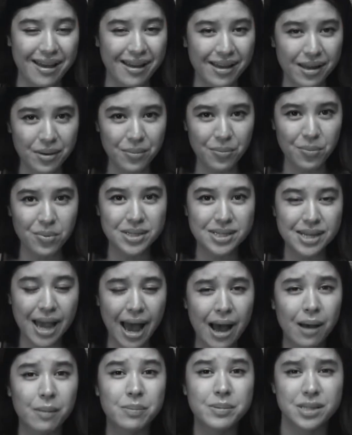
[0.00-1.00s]
Ed was
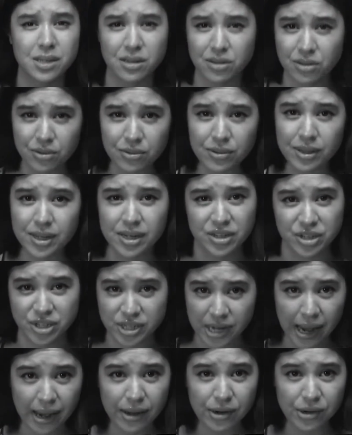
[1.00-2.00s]
absolutely
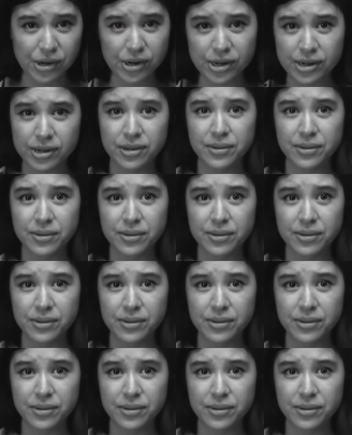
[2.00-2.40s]
shattered.